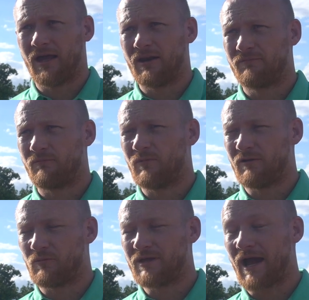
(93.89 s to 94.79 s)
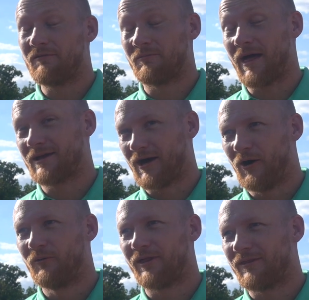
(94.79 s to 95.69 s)
And if we gave them that
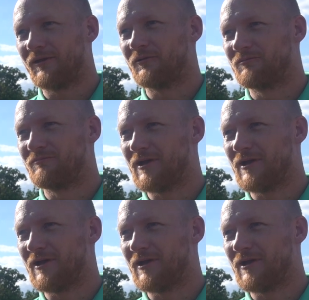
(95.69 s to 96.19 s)
goal, then it